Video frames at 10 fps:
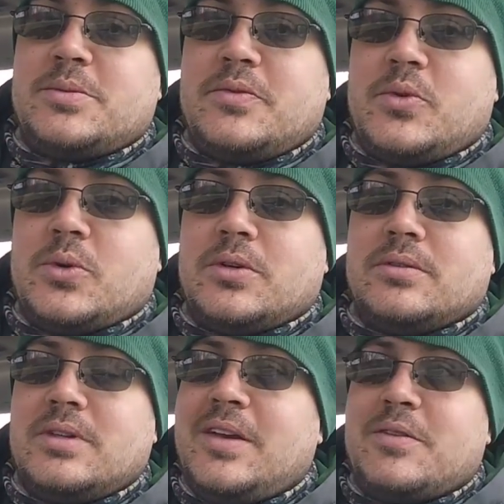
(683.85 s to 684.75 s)
before
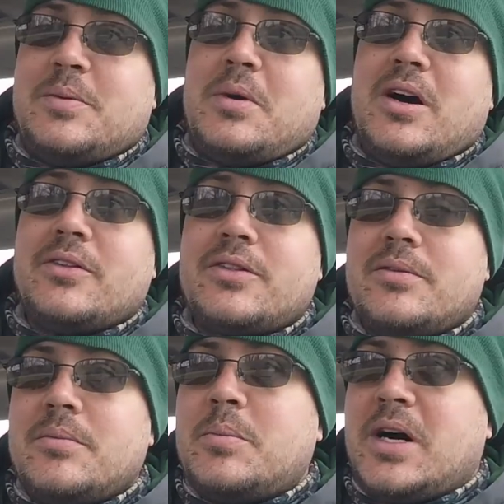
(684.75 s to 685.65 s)
even a month
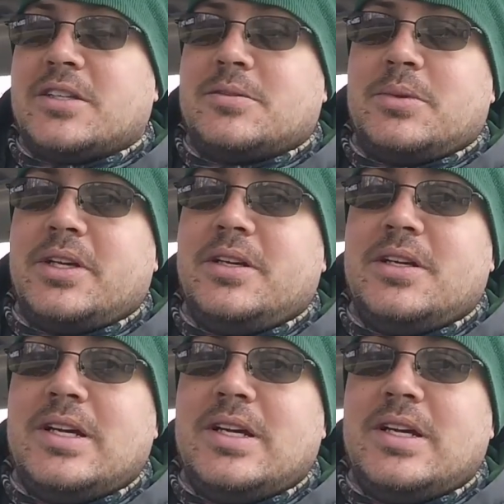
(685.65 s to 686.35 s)
possibly,